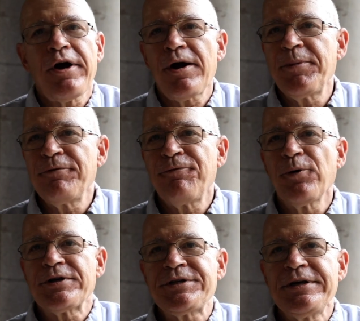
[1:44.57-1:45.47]

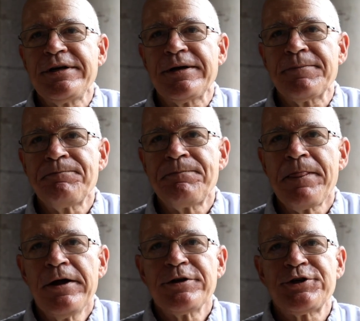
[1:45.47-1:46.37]

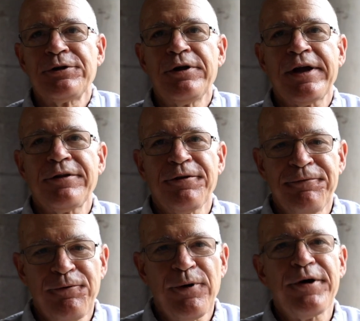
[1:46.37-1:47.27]
carbon-14 to look at the
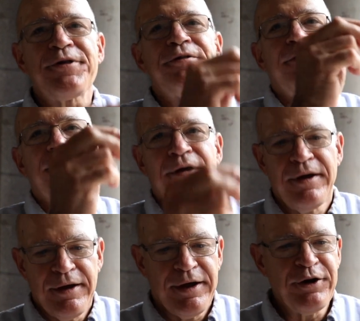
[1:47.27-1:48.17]
forest
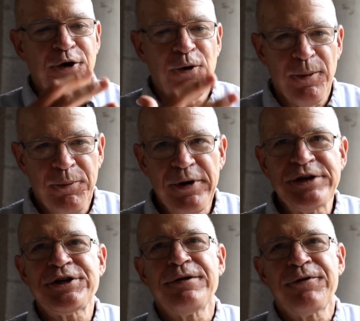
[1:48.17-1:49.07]

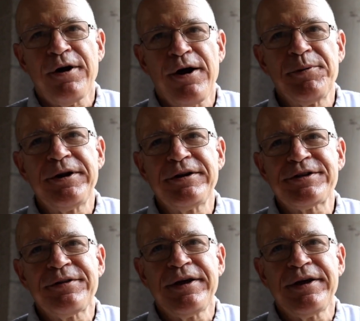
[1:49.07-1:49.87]
incorporation of carbon into the